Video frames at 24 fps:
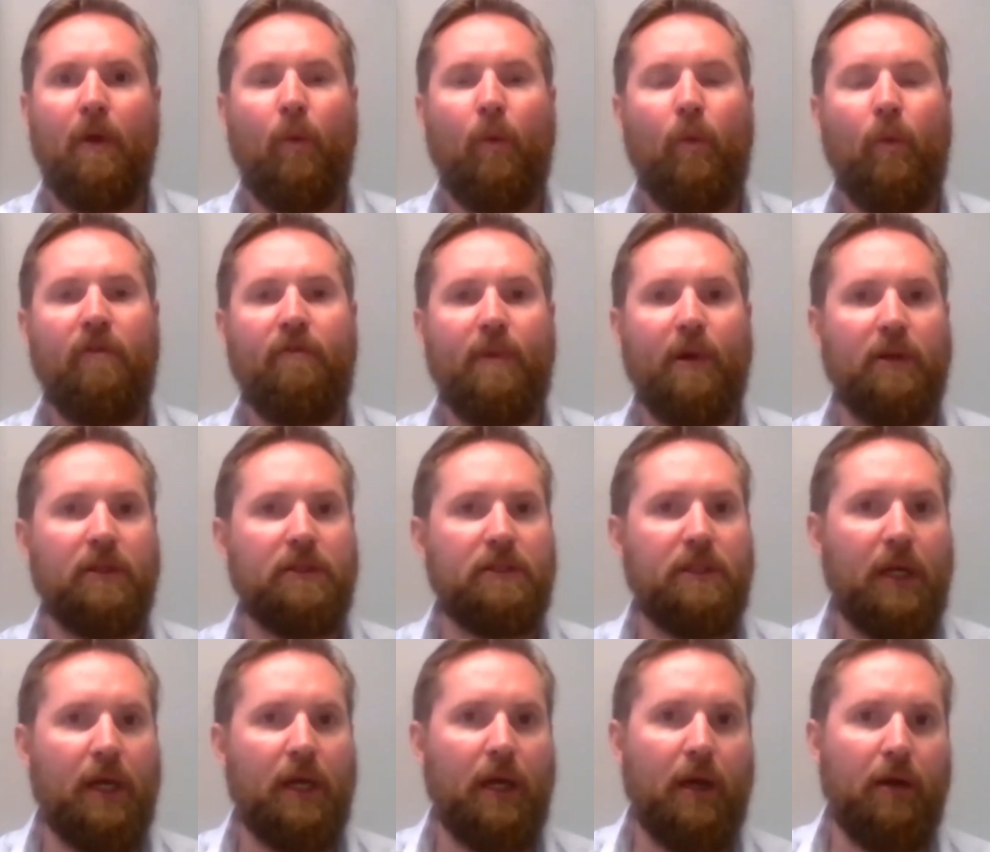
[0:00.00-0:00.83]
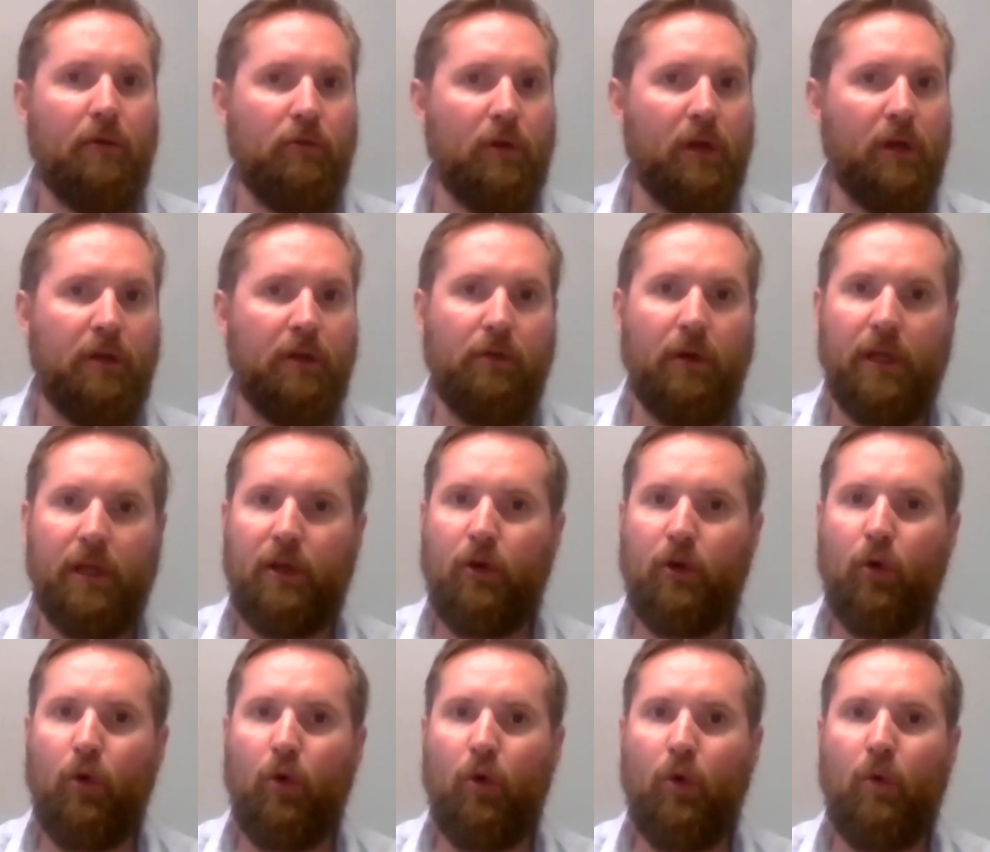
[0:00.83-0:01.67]
We've built a really, really
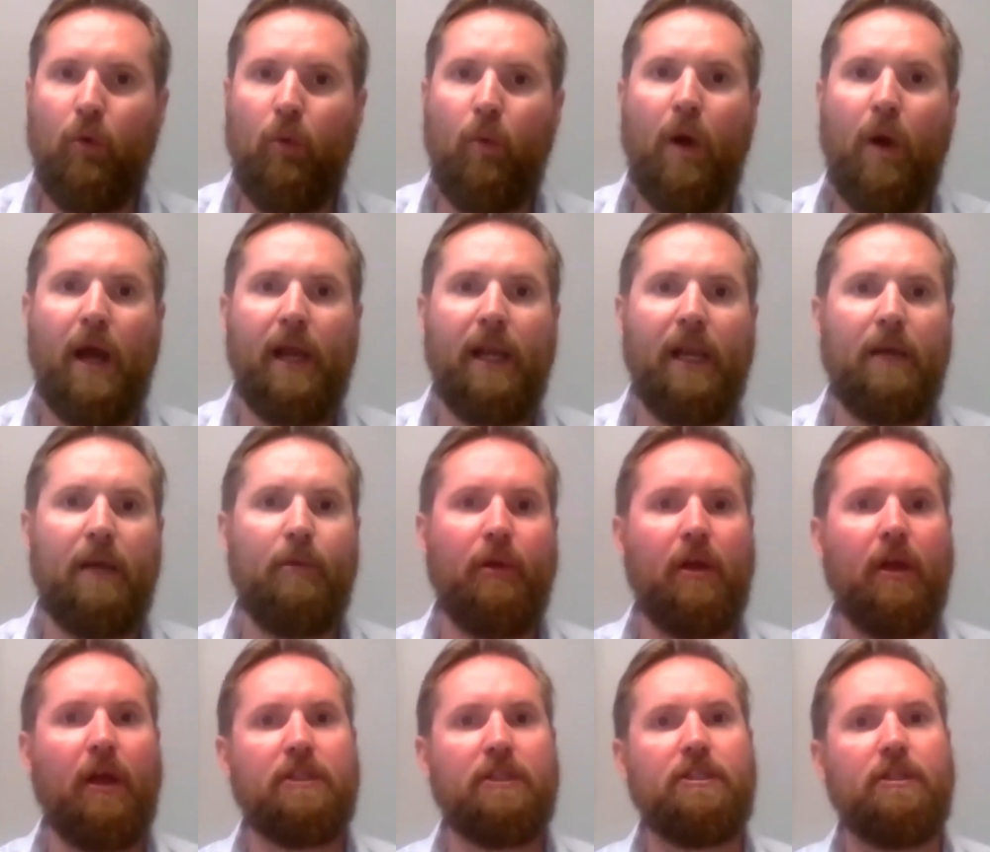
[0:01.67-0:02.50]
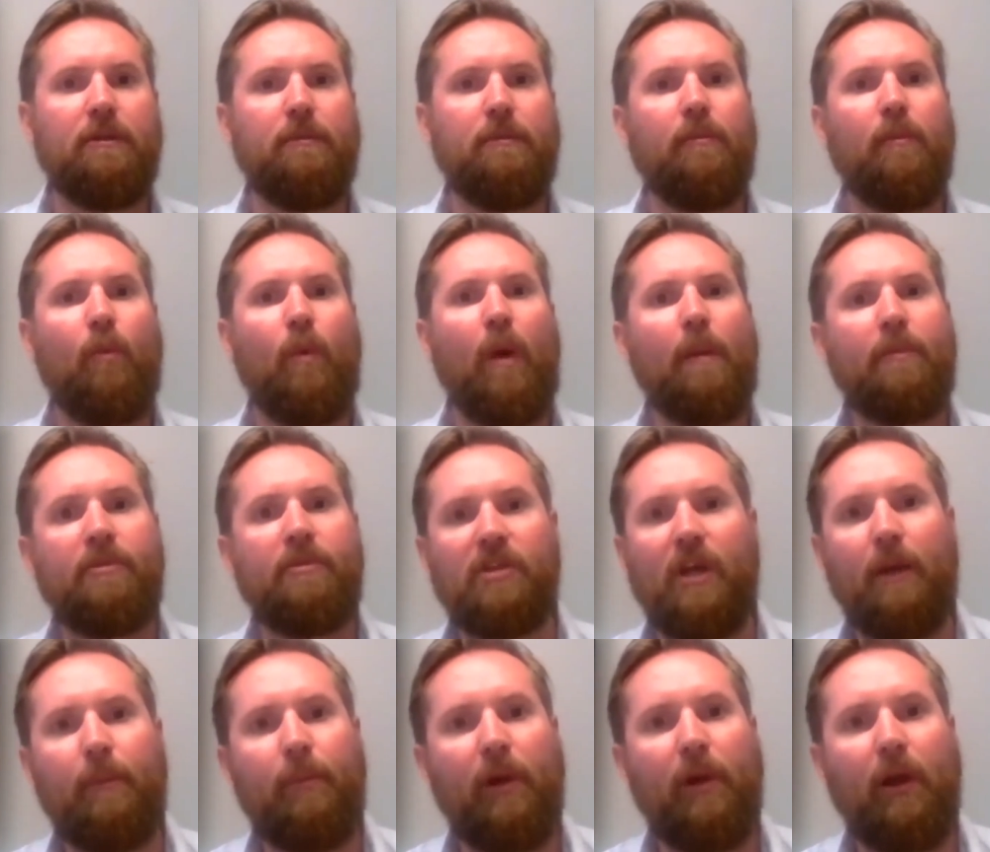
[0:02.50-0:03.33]
cool white label custom
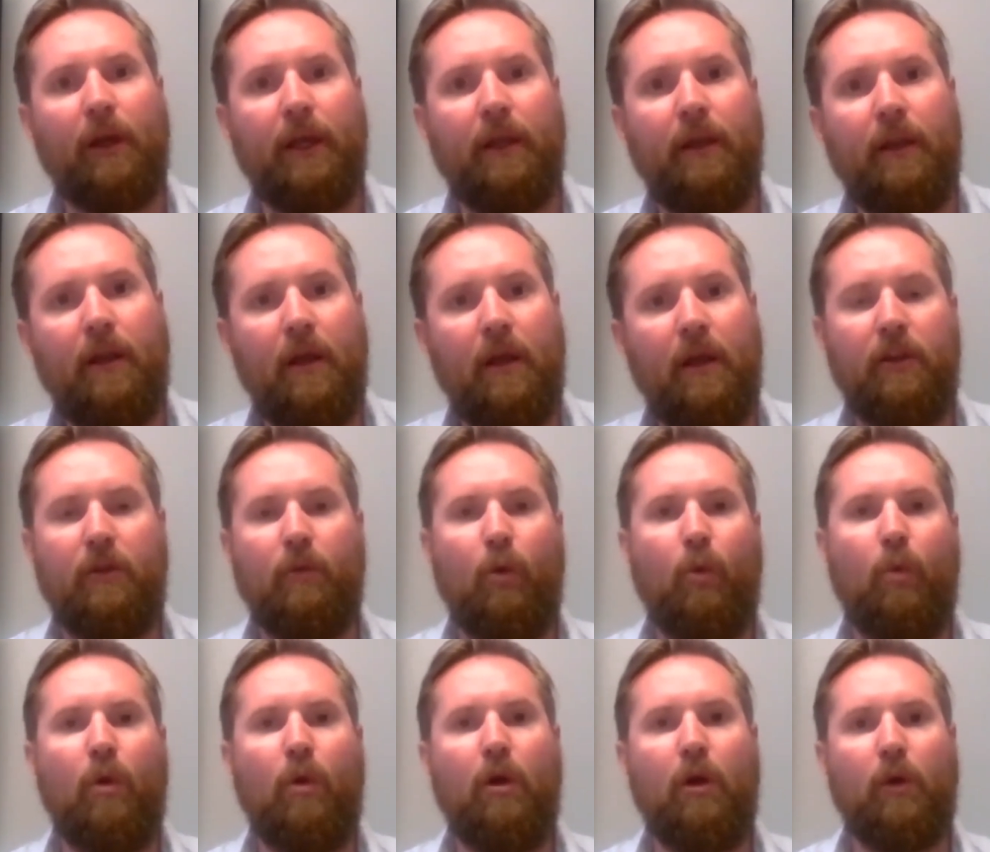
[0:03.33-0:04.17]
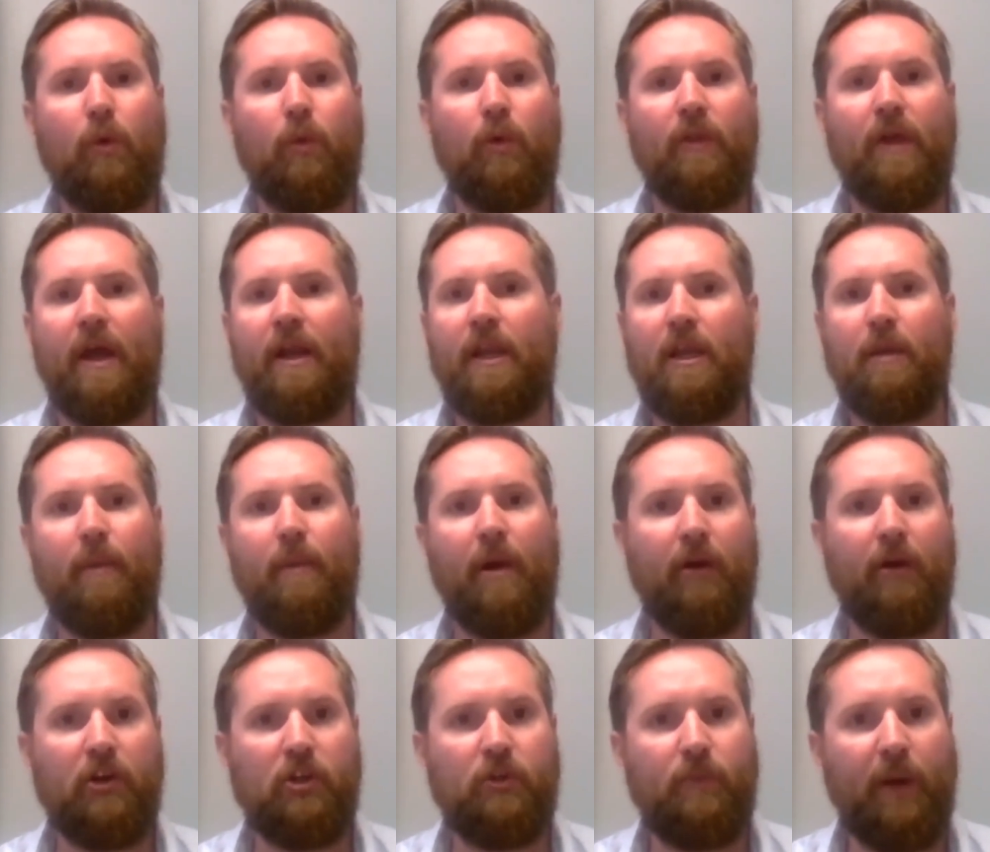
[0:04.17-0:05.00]
website plugin that will work with any
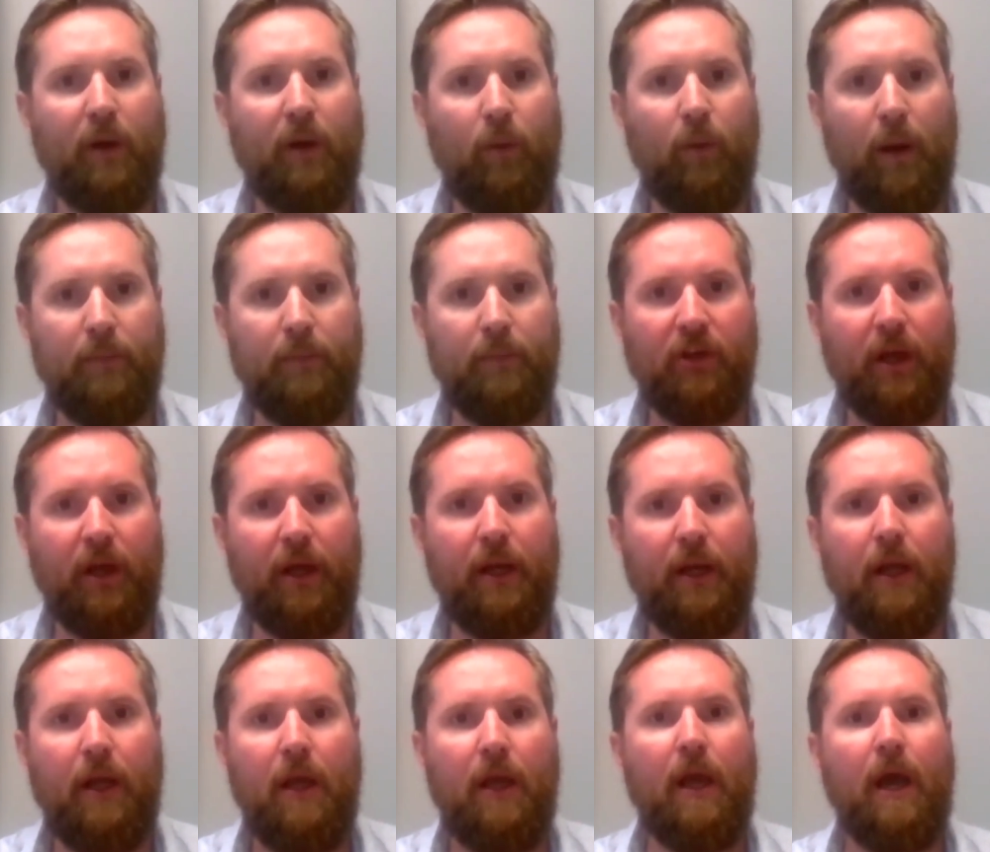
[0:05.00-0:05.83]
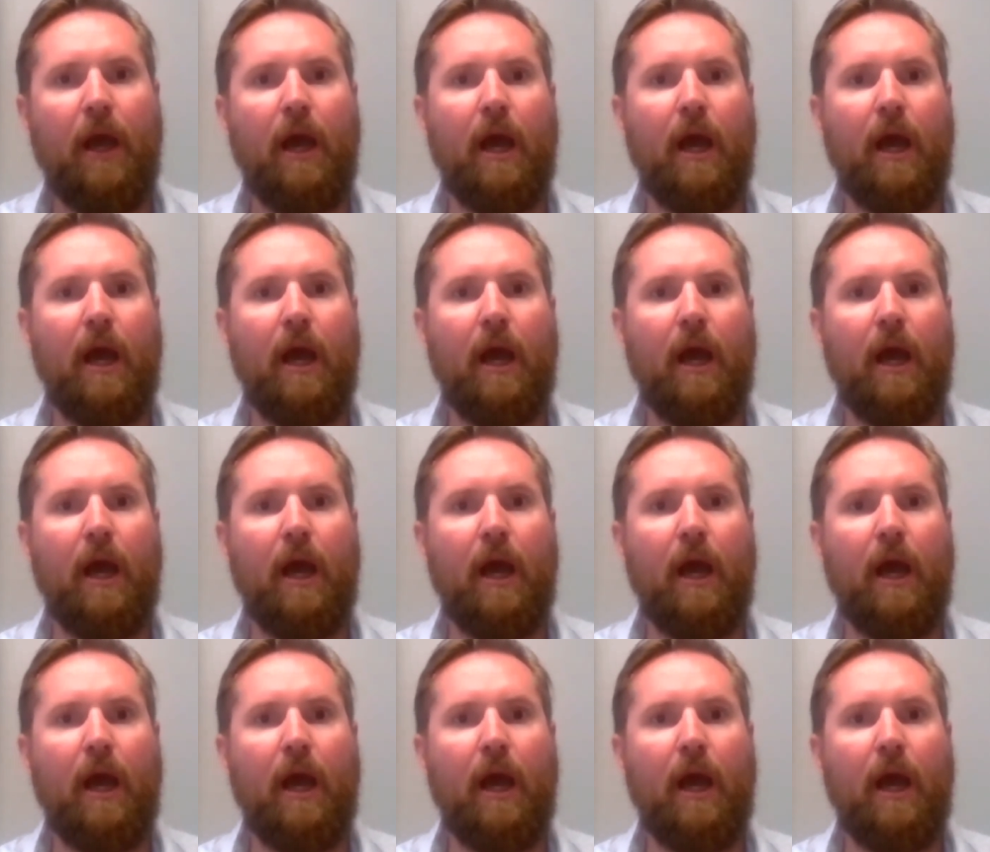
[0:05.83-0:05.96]
AmeriSpec website.